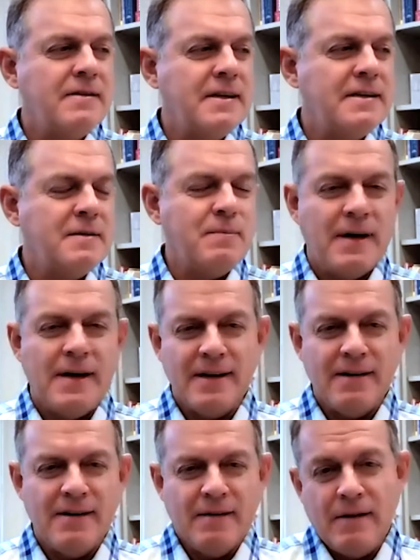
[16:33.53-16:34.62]
at least in my
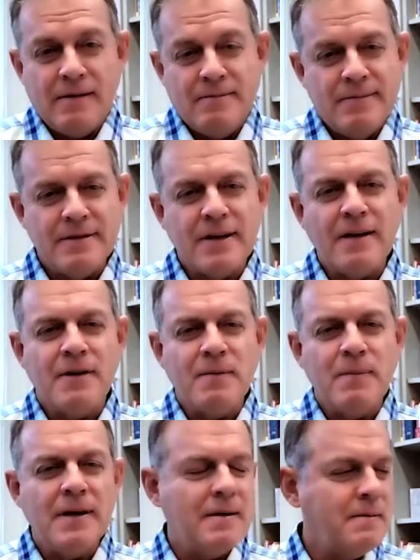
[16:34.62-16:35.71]
area, there's not very
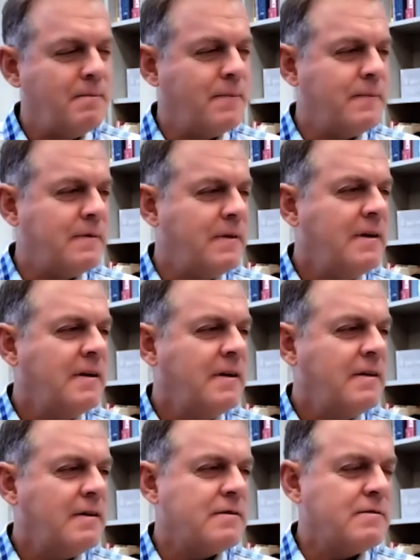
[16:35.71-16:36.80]
many.
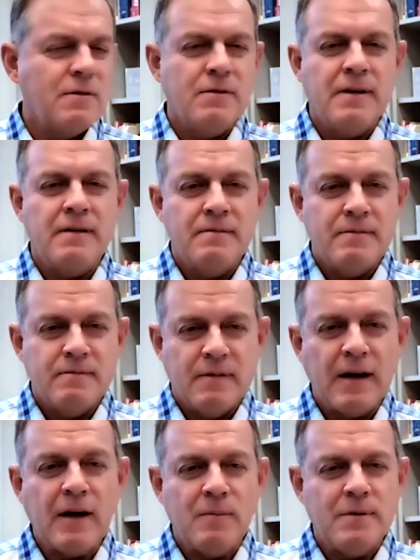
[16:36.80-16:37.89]
There's only
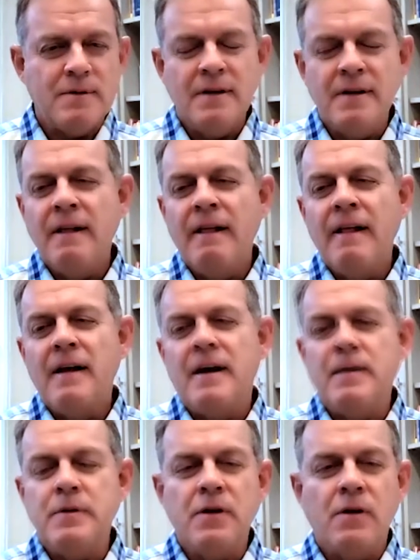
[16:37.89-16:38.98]
a couple.
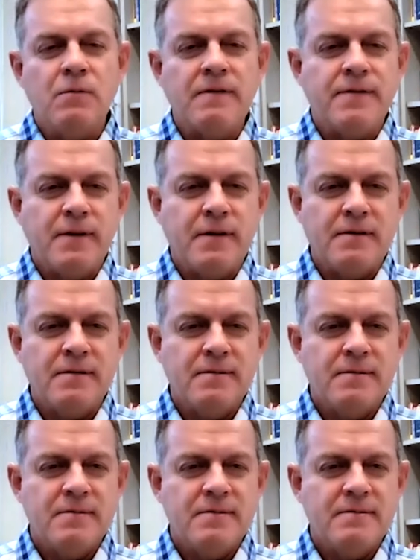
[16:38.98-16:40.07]
People don't refer
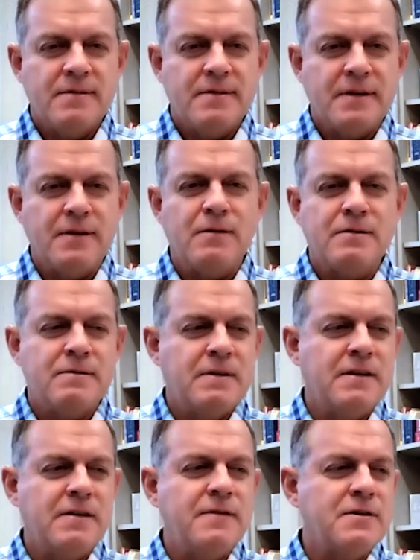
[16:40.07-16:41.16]
to those
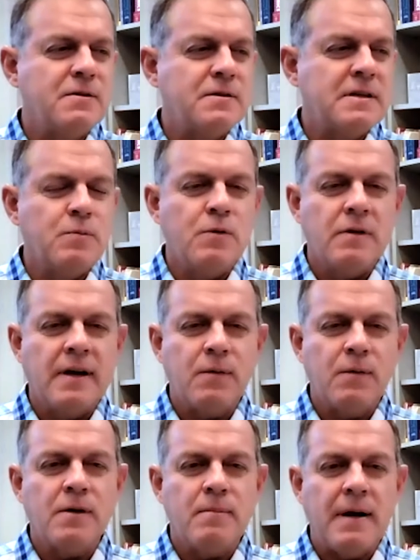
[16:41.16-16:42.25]
individuals. It's more like
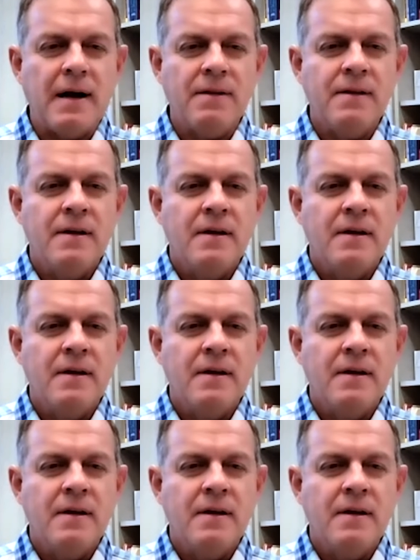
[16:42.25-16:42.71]
word of mouth.